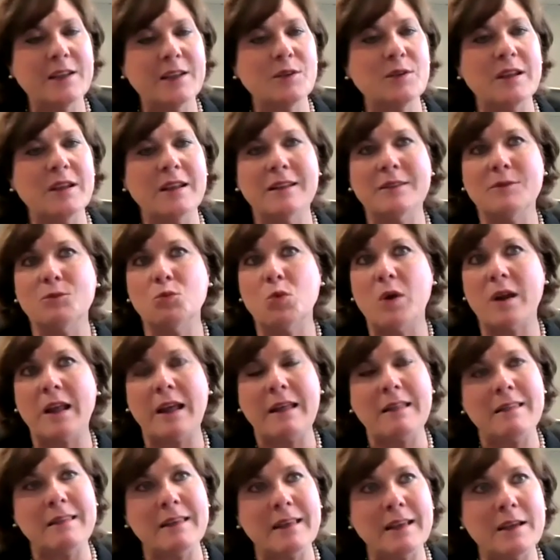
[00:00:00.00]
And what
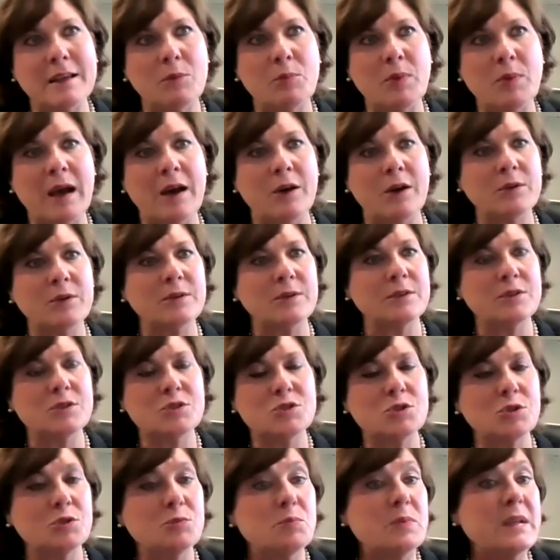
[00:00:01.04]
I think about
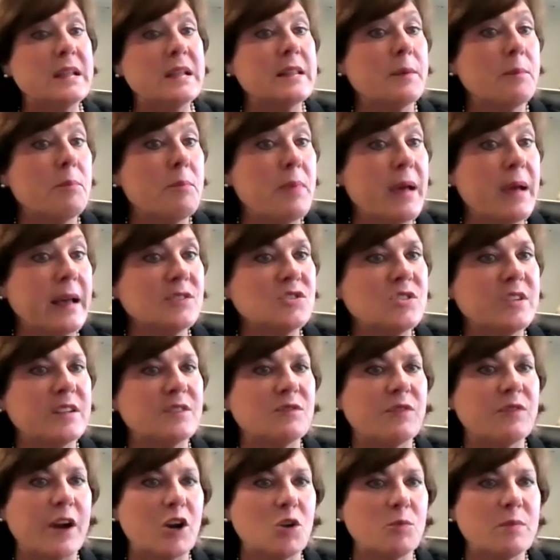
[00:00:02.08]
should be the best
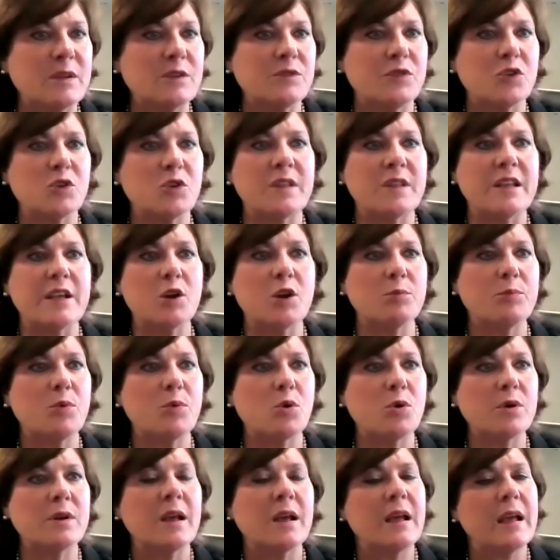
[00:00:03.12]
environment for the
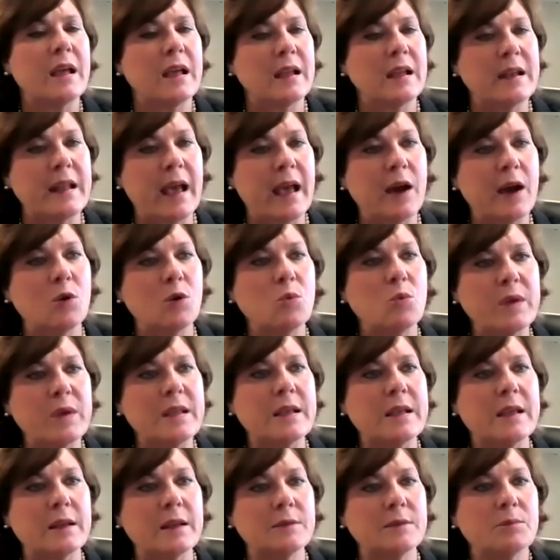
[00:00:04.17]
airport and how
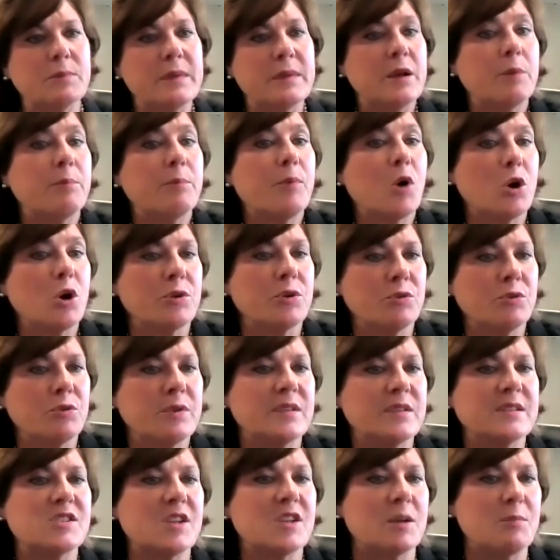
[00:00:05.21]
we can be a partner
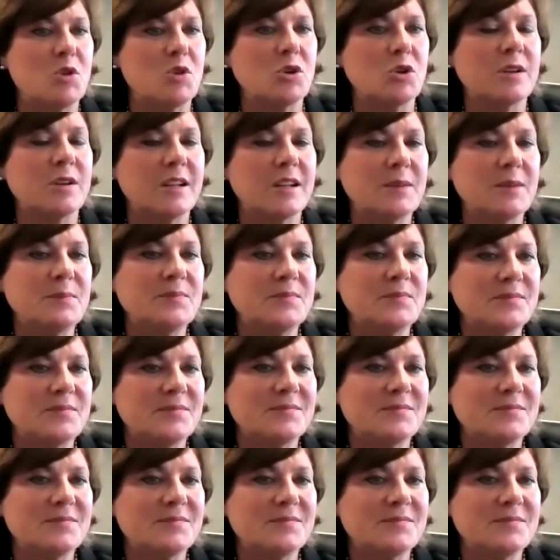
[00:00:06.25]
in this community.